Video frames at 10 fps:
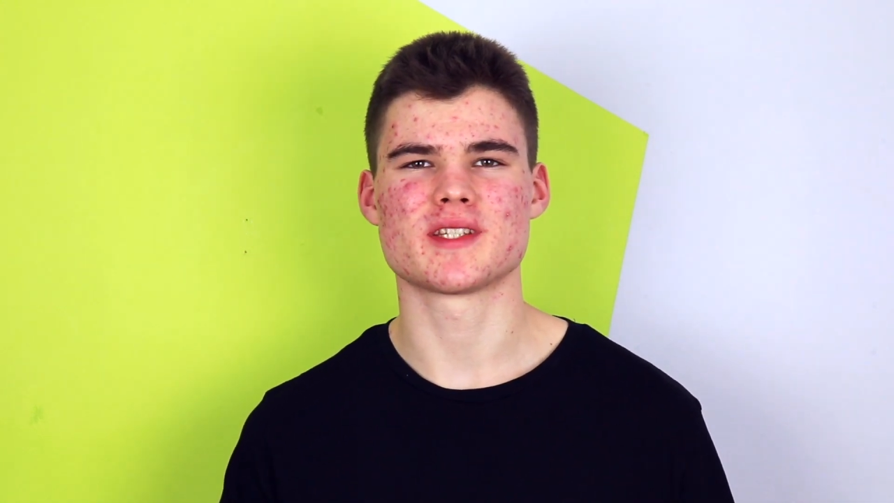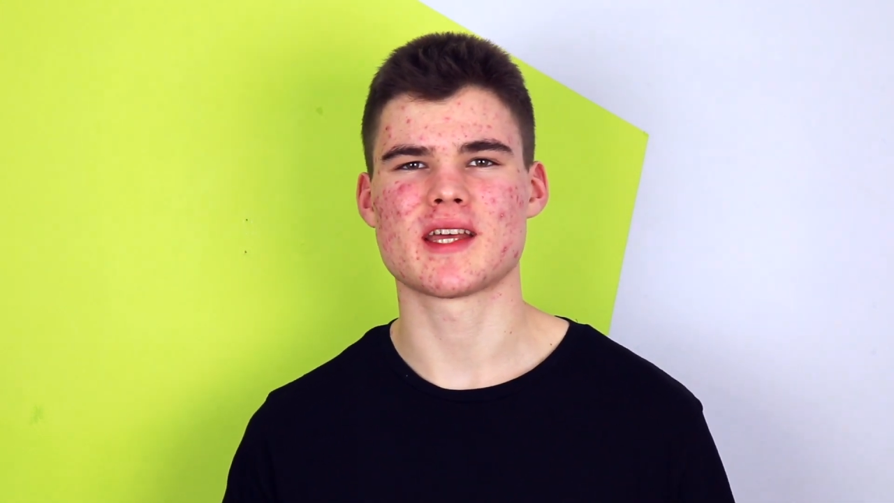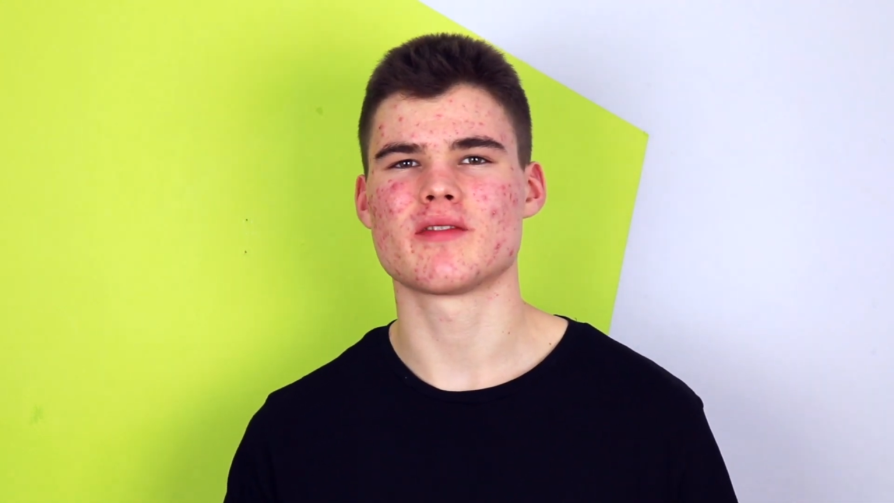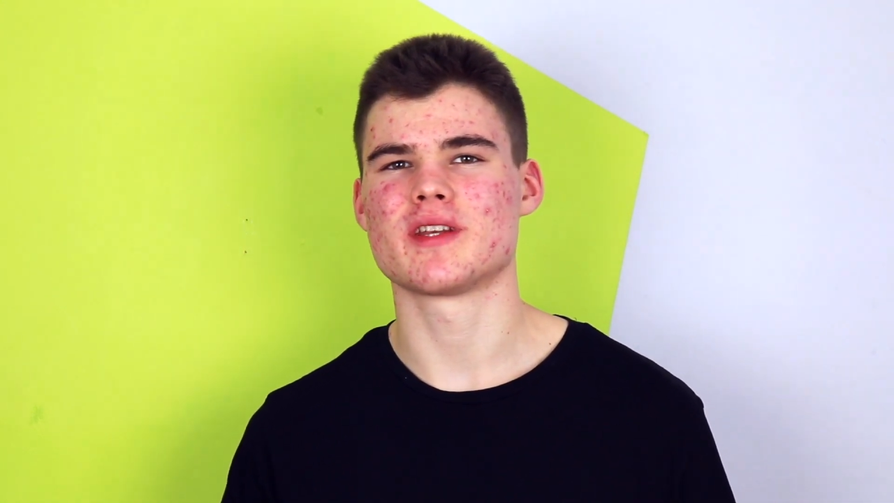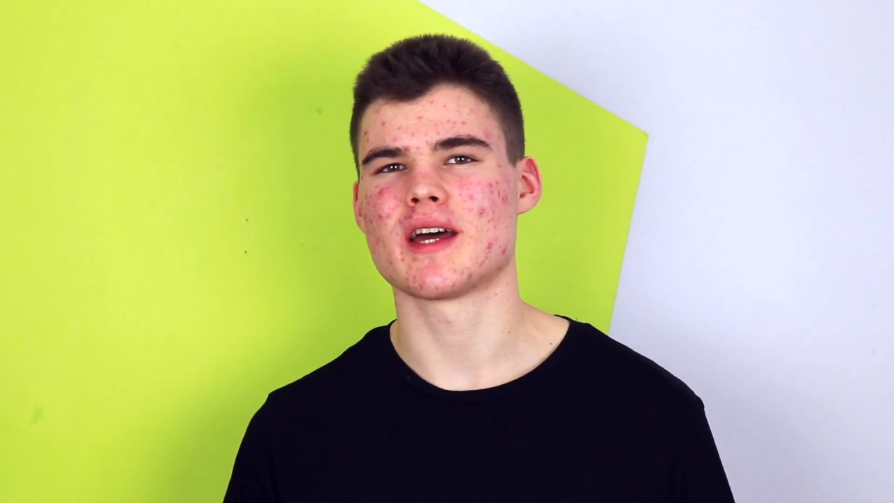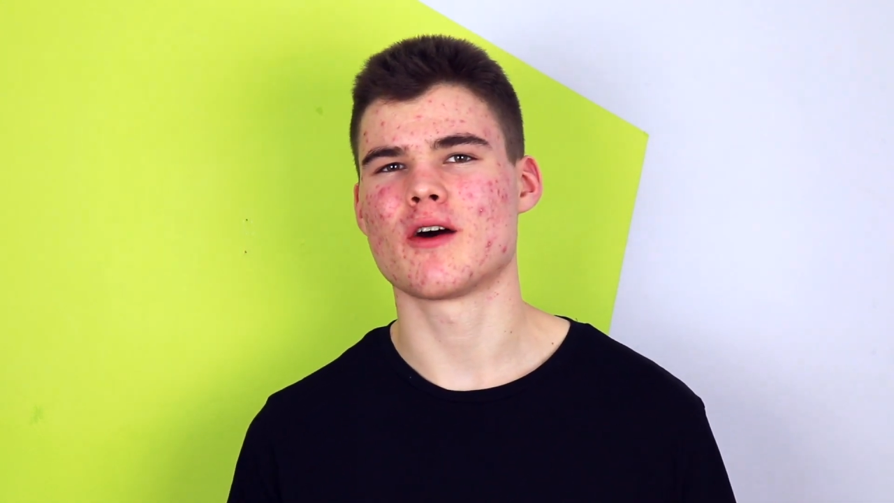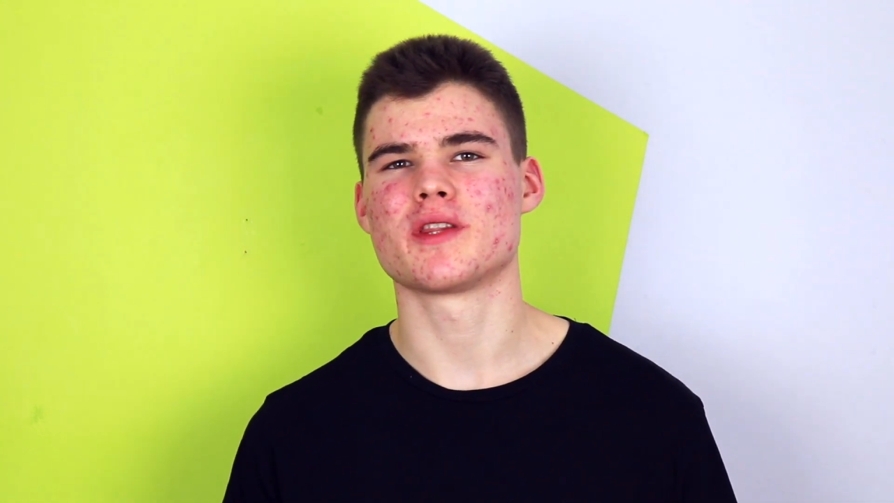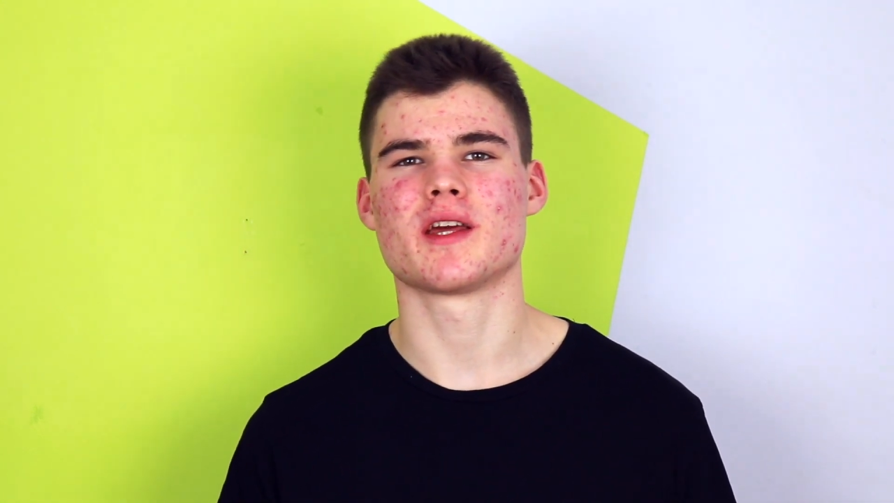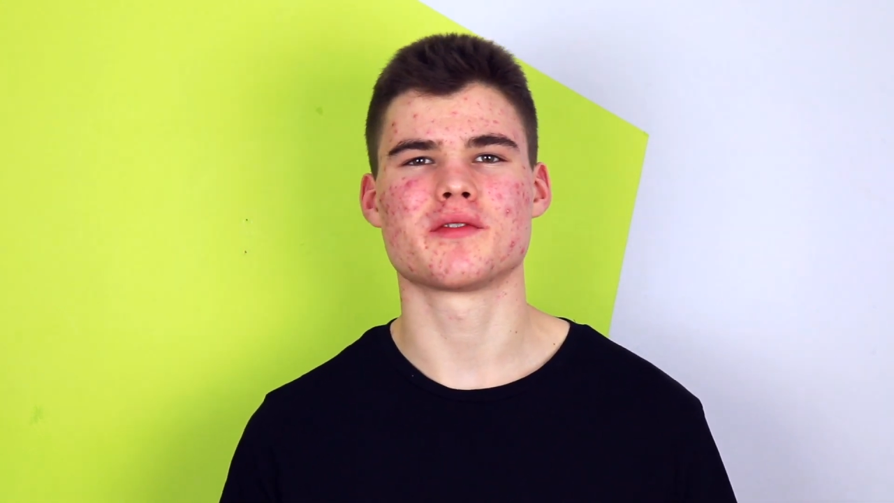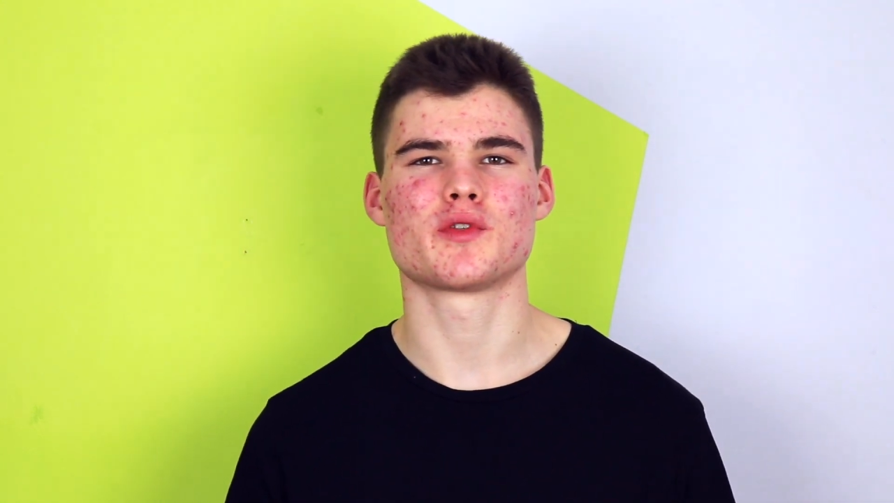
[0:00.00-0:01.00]
7 now
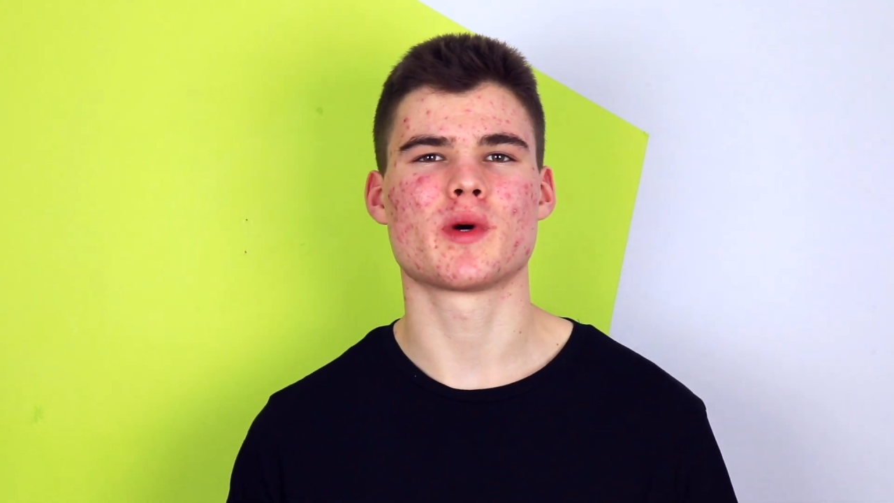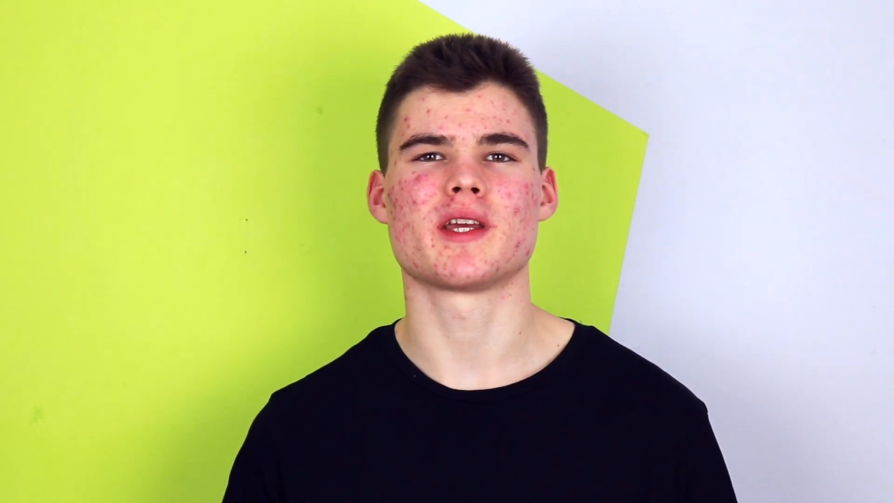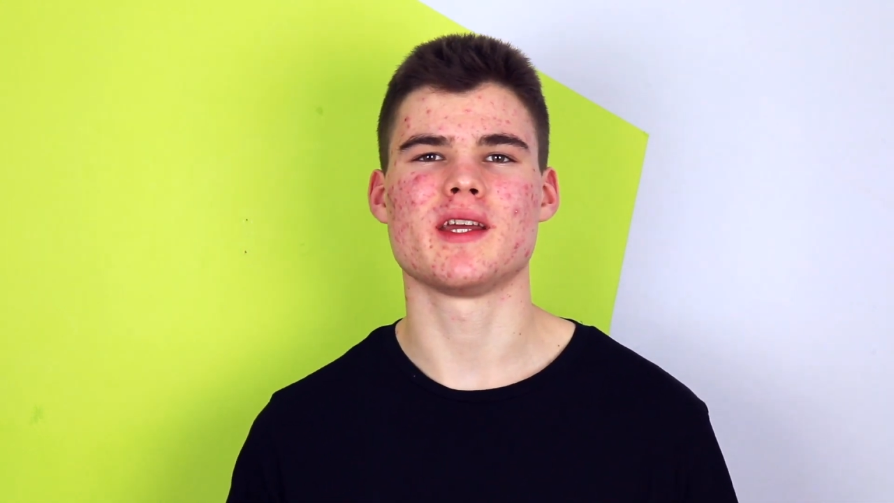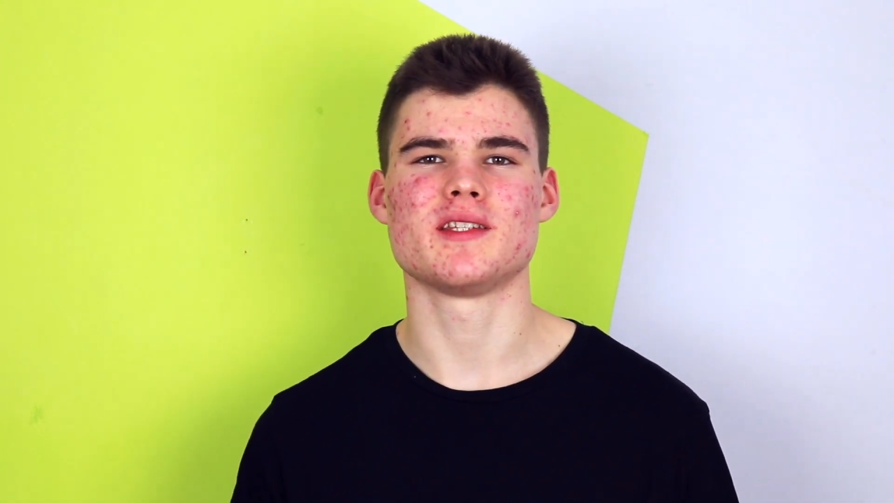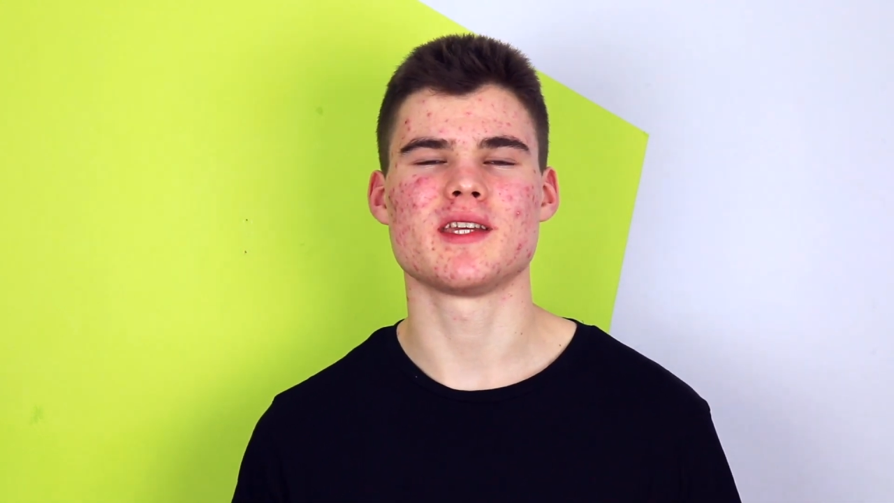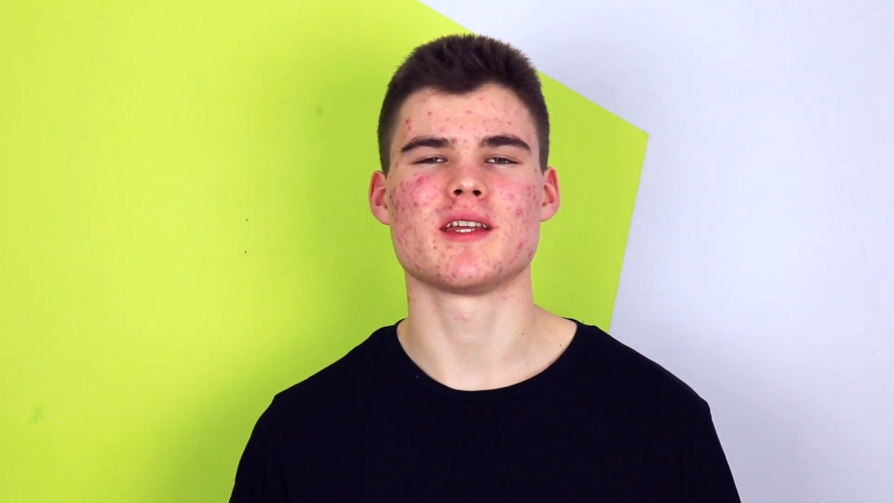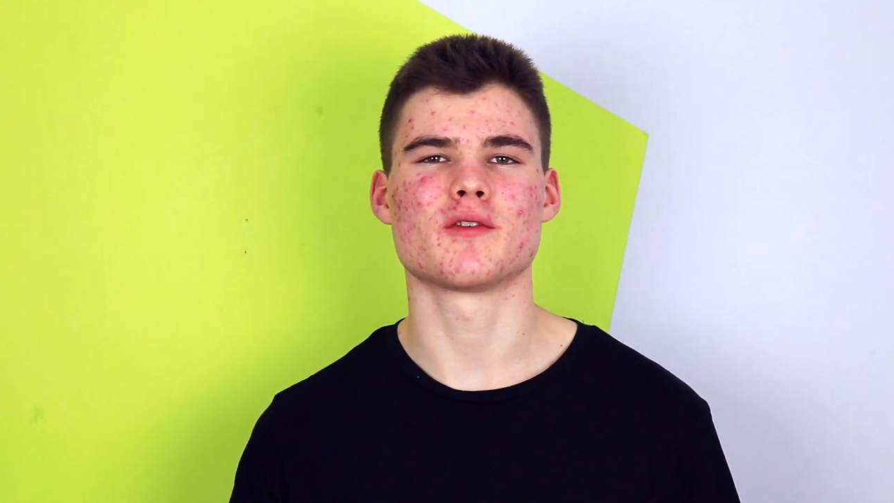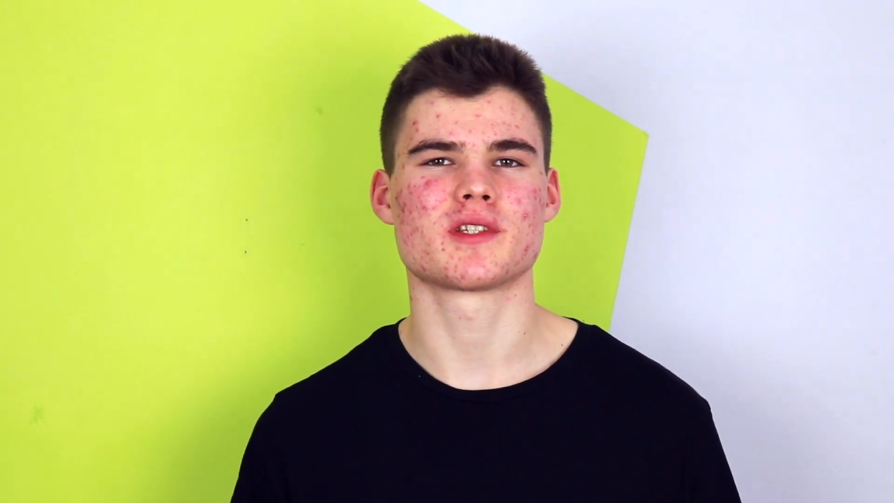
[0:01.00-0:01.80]
at the end of 2018 or